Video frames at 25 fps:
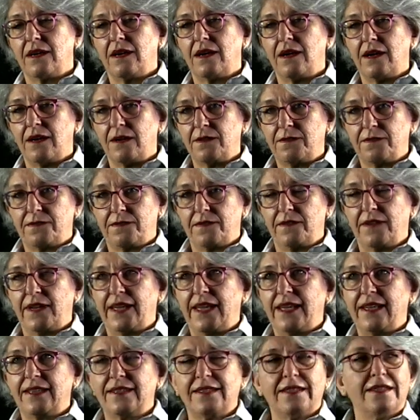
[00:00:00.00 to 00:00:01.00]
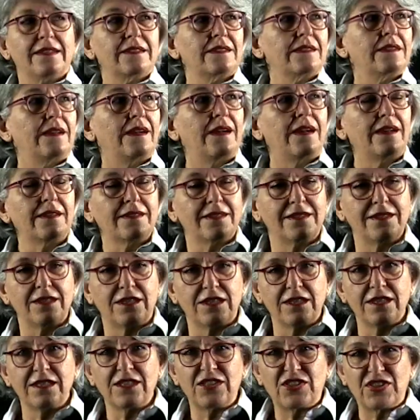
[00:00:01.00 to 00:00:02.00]
of excess
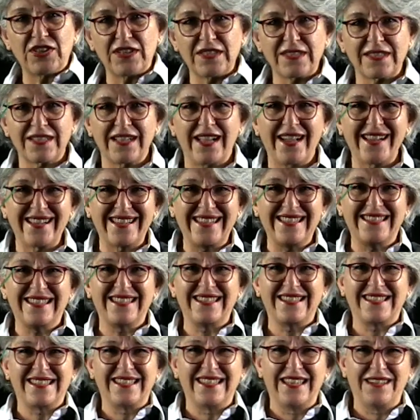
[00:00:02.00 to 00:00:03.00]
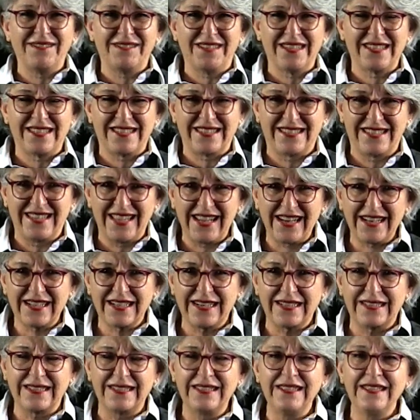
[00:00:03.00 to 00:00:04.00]
oxygen, just like it received the
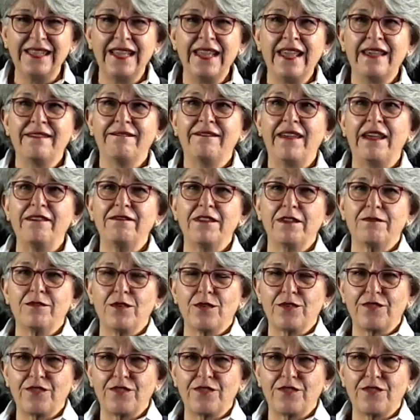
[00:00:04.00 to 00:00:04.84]
signal when we were